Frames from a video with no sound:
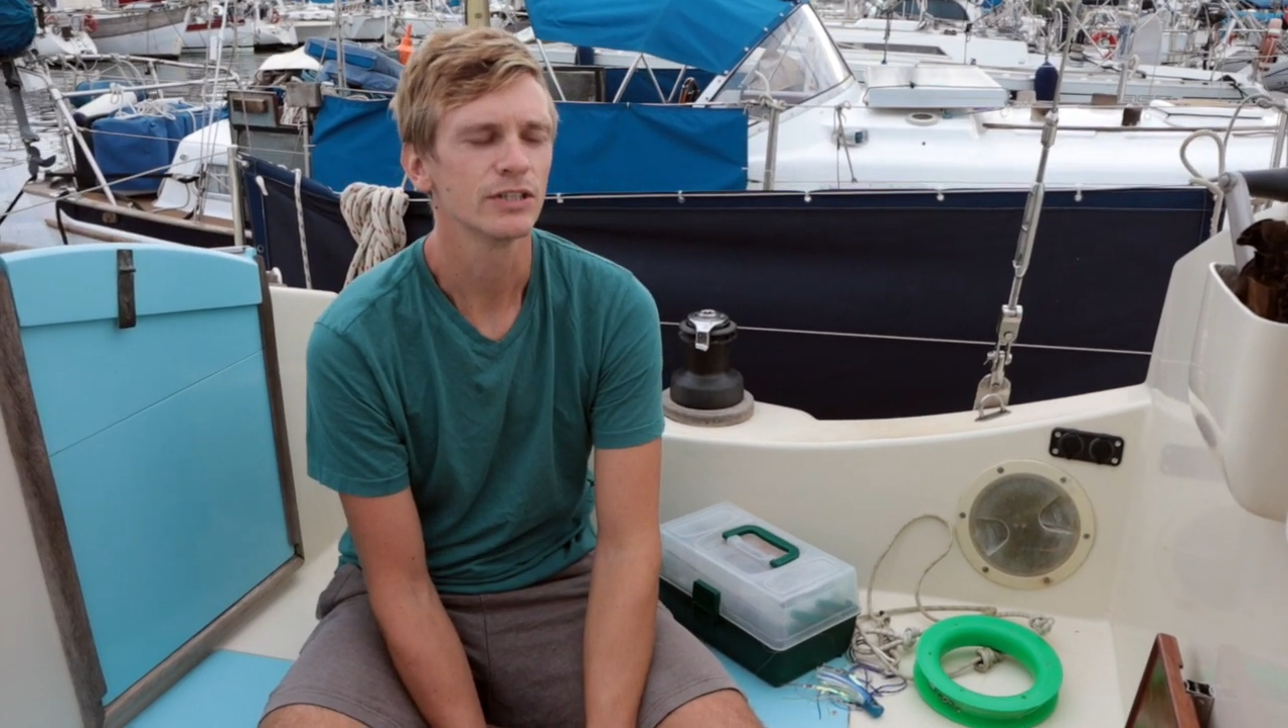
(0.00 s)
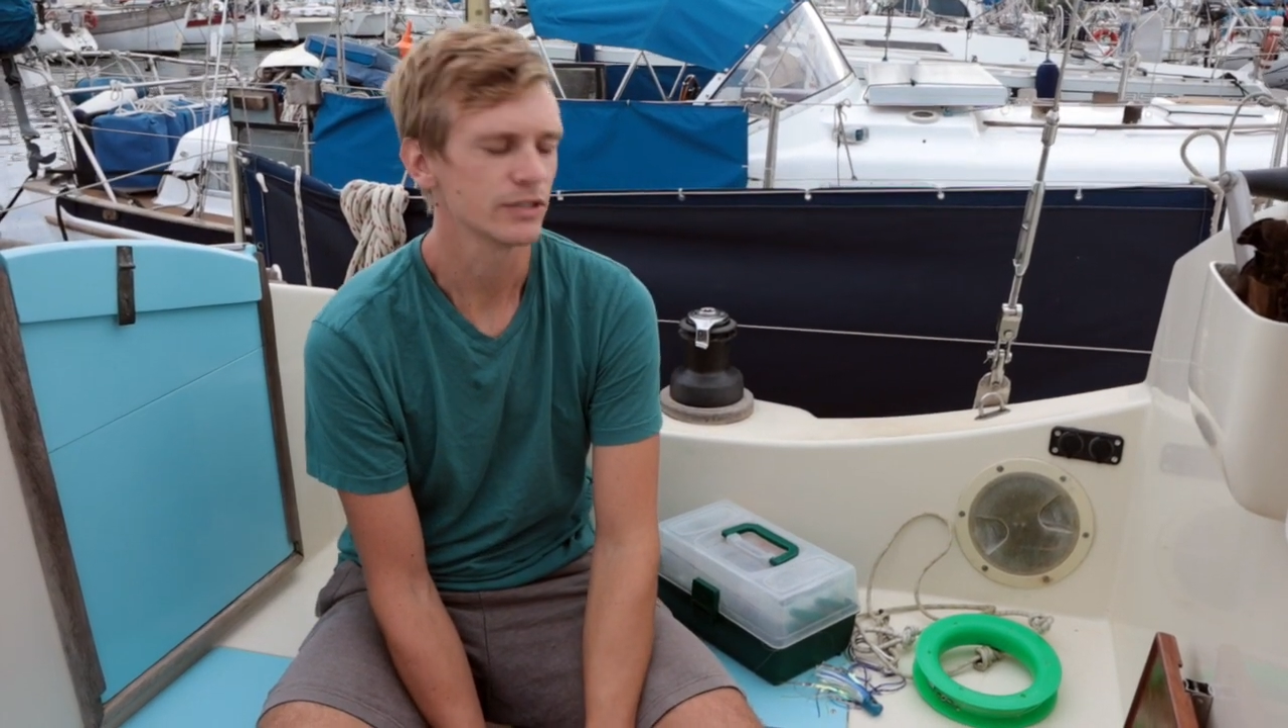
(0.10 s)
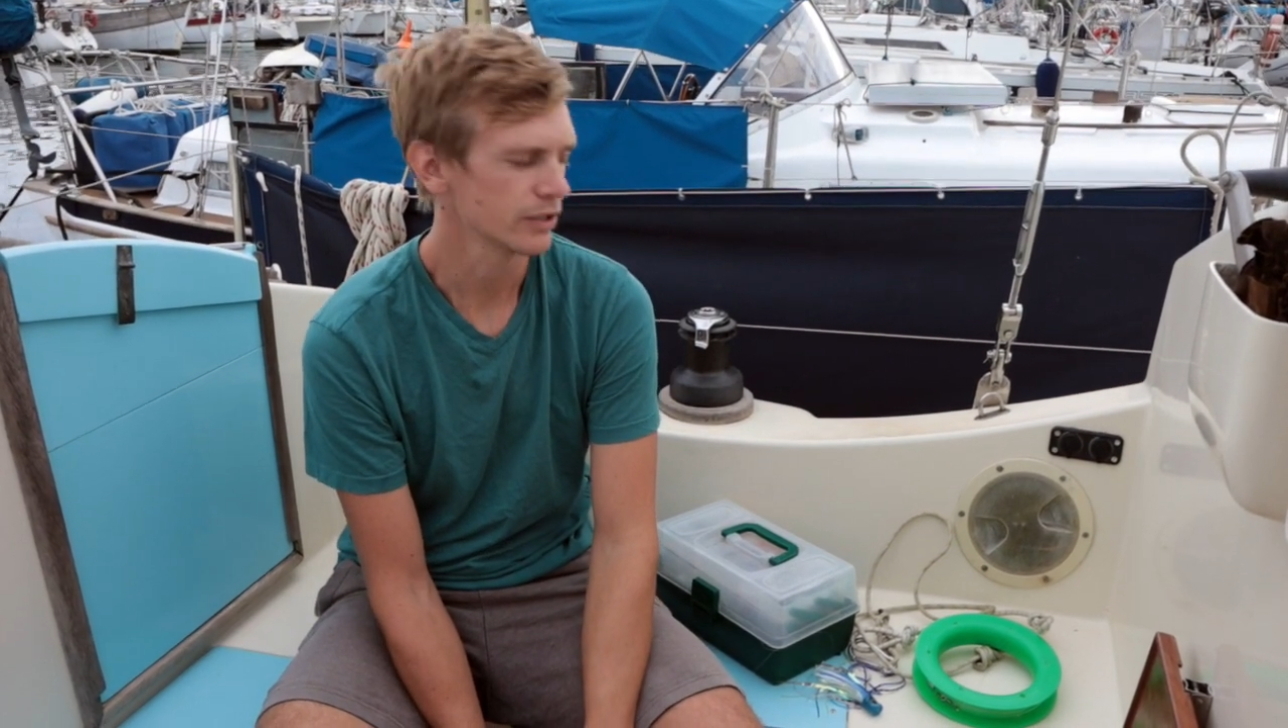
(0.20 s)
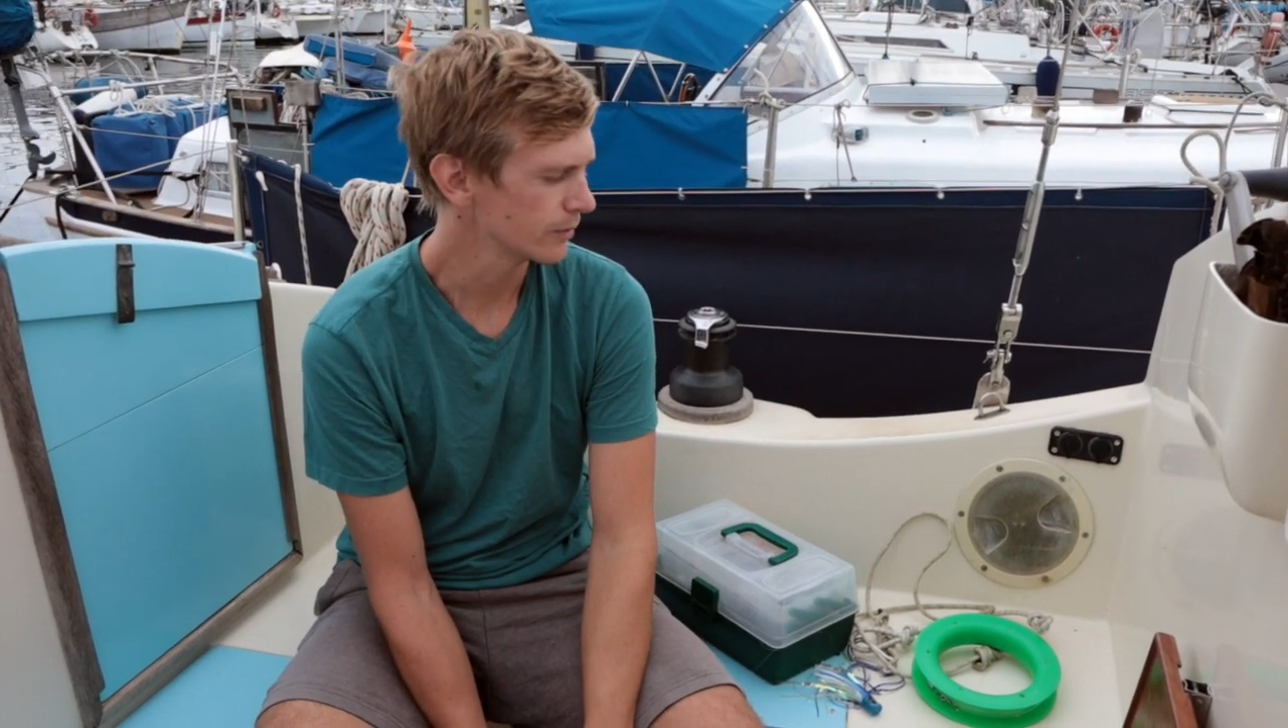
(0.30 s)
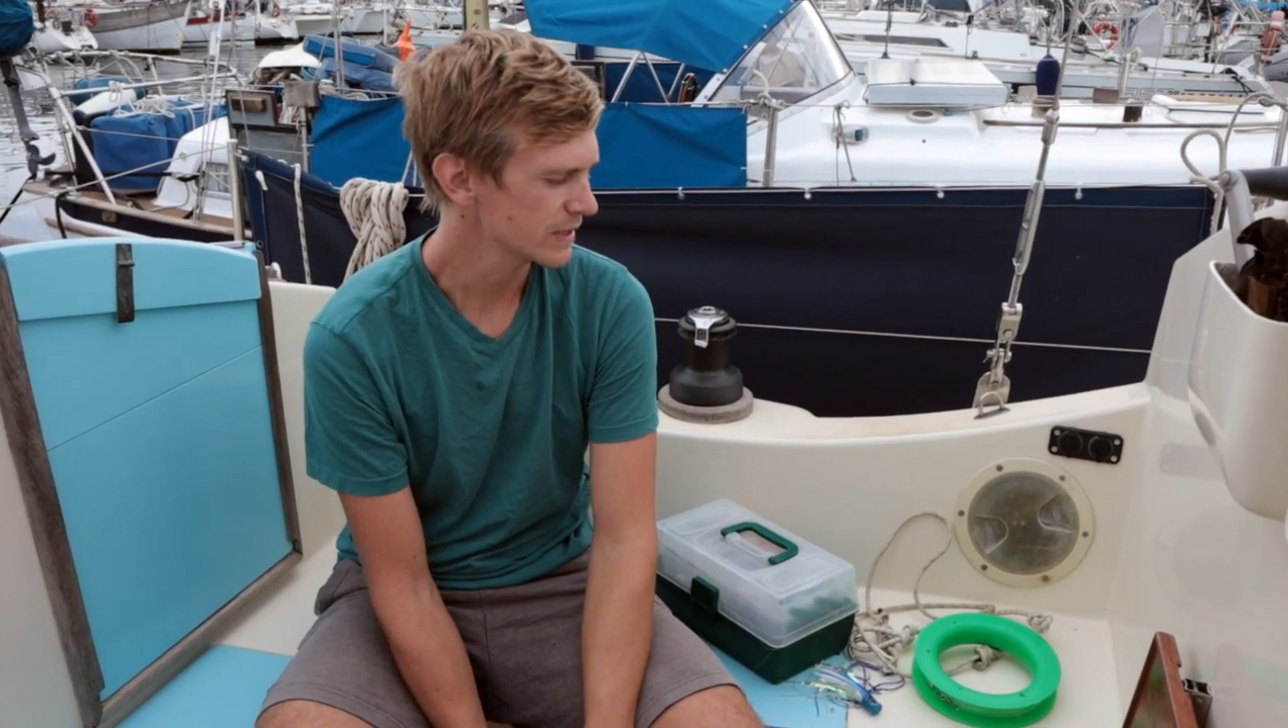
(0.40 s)

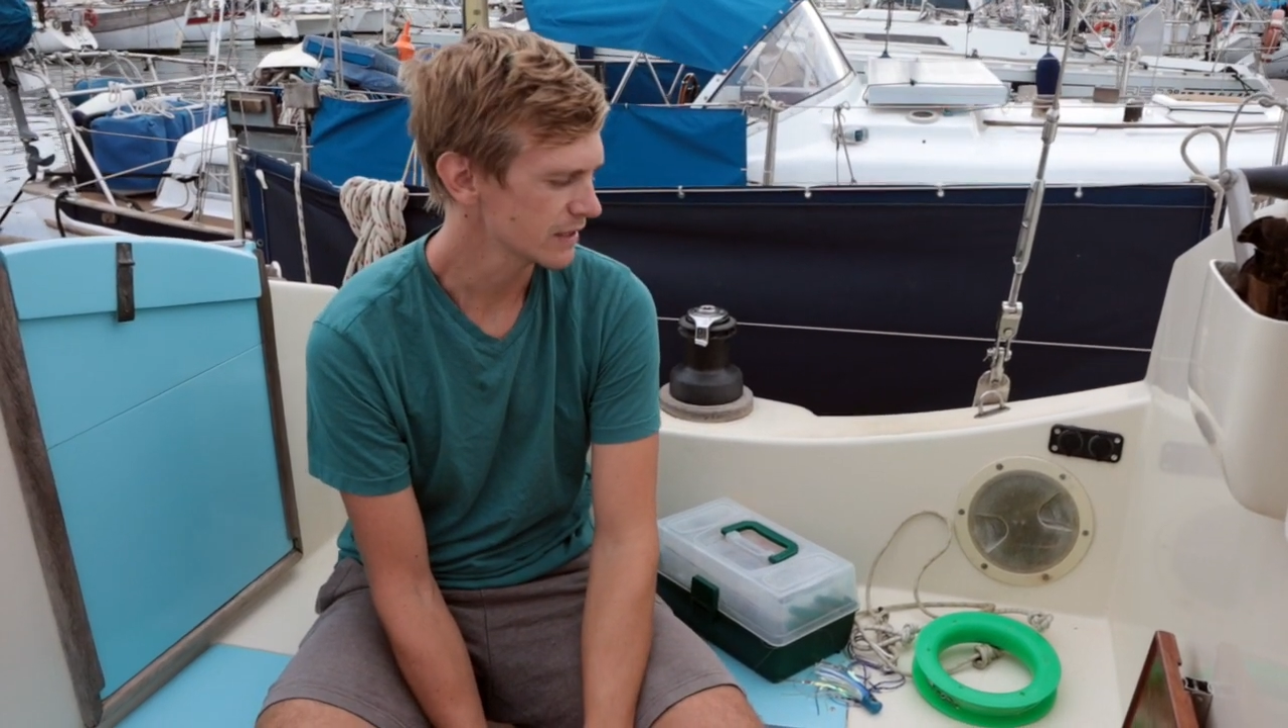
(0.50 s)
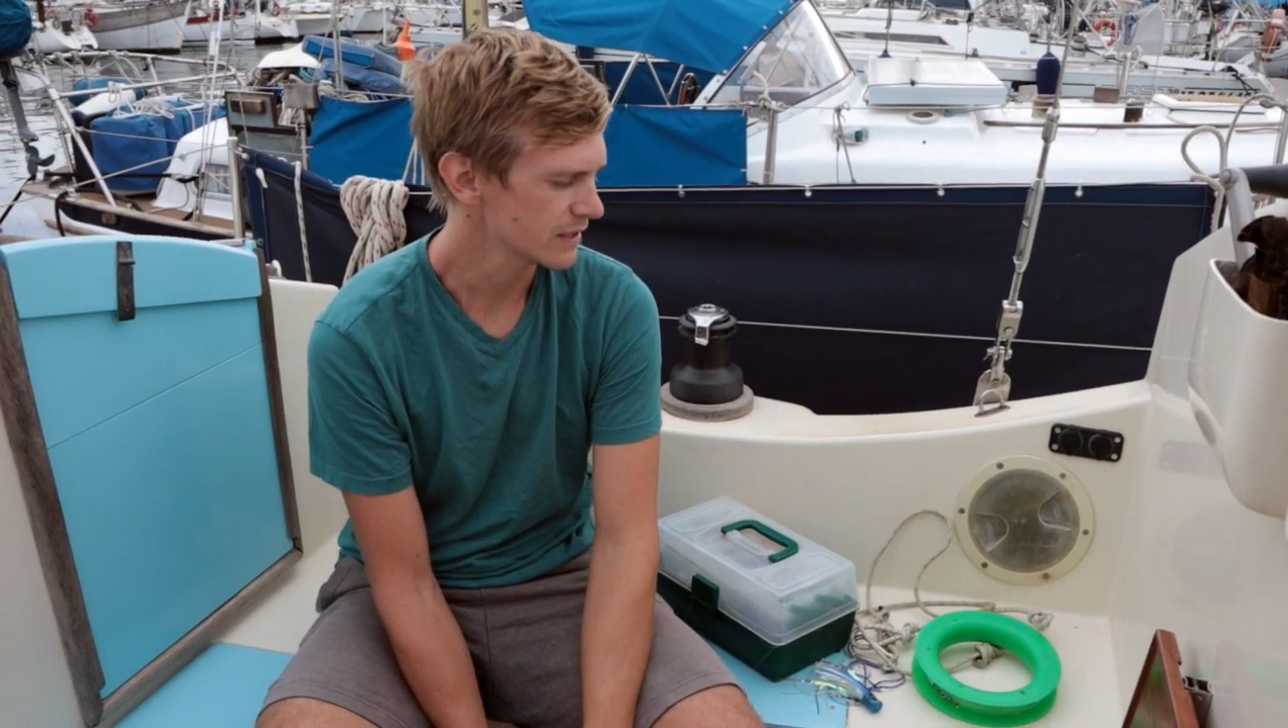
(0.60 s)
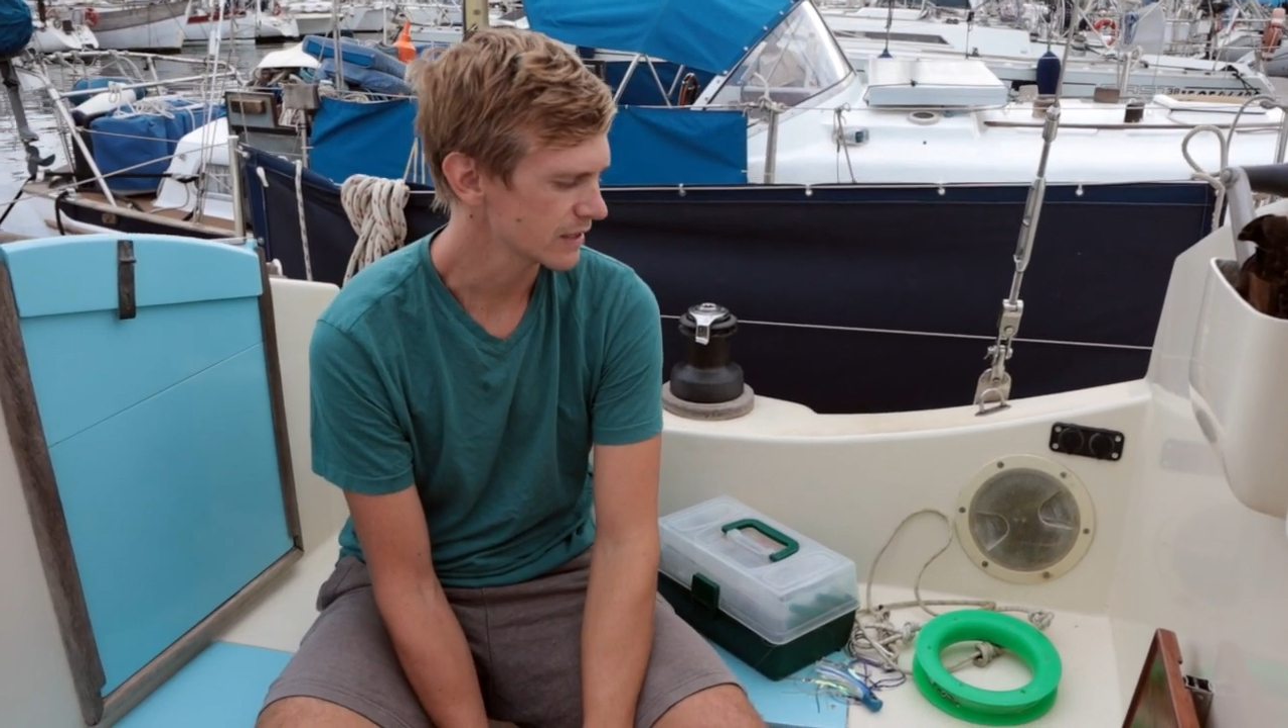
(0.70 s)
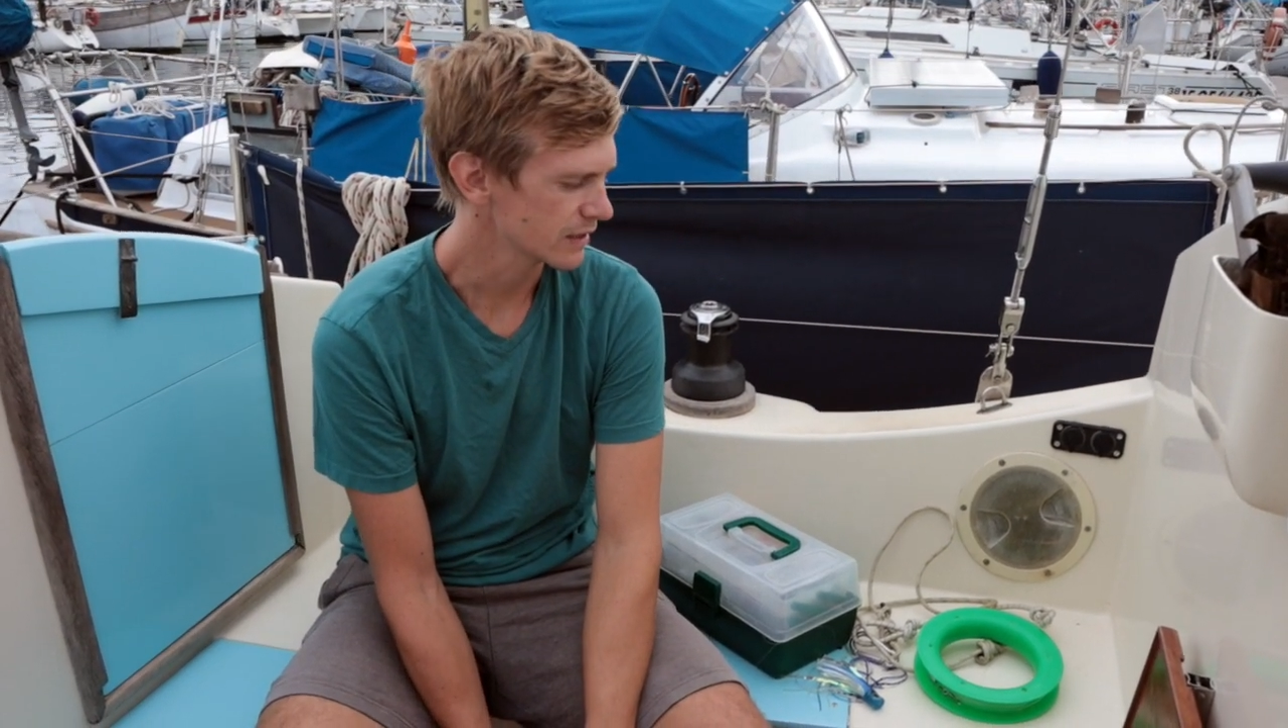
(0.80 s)
So we tend